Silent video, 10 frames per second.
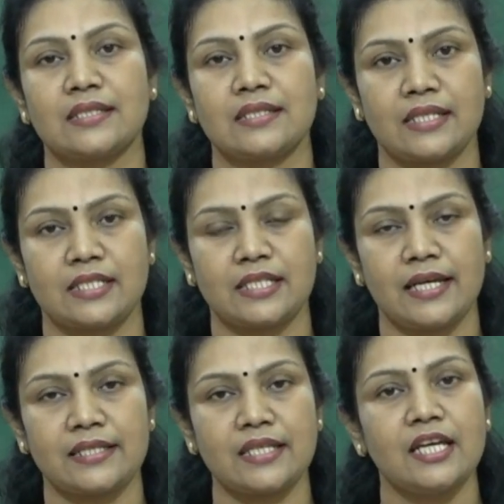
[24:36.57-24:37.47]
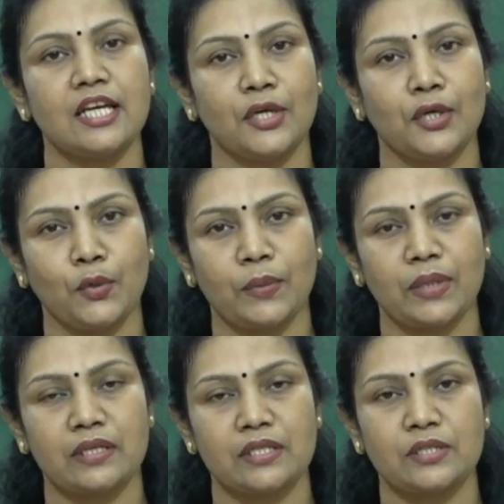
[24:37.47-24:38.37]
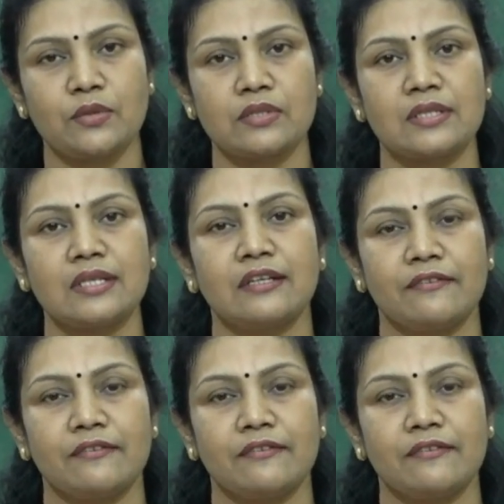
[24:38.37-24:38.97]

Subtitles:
such as human resource,